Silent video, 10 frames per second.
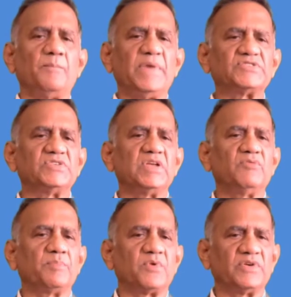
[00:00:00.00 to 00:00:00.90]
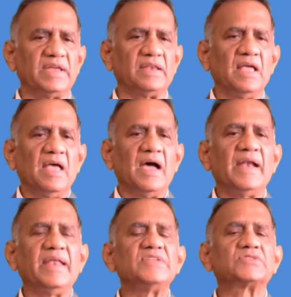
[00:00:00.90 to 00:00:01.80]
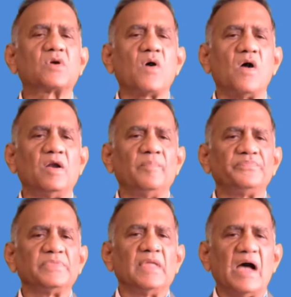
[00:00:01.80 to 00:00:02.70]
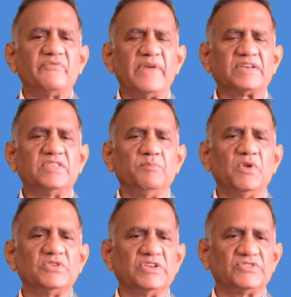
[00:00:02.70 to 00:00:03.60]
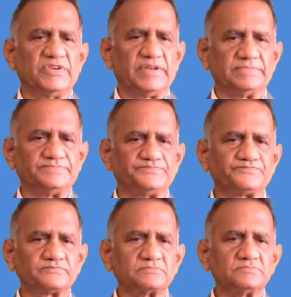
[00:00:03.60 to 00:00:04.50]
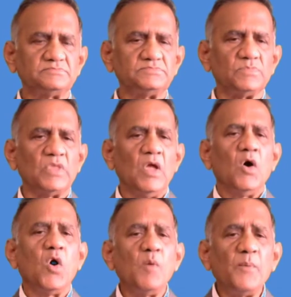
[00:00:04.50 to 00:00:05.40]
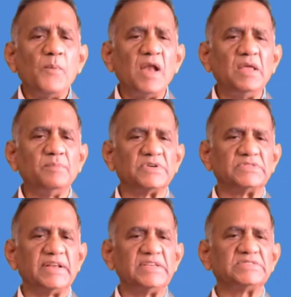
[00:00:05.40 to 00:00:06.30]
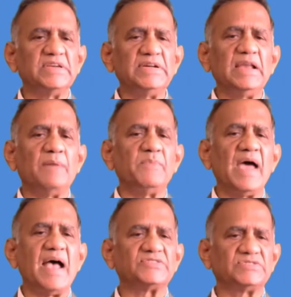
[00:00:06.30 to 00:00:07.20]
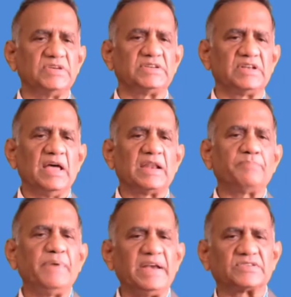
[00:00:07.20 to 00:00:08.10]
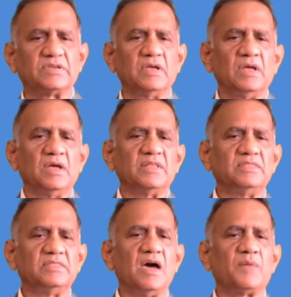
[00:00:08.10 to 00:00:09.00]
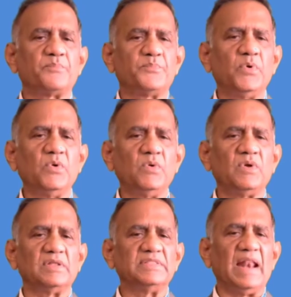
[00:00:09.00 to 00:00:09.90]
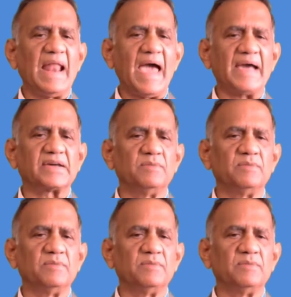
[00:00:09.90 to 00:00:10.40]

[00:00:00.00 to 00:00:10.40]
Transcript: complexity of the protein and hence affect the immunogenicity. Homopolymers, that is, single amino acid repeats, they are poor, they lack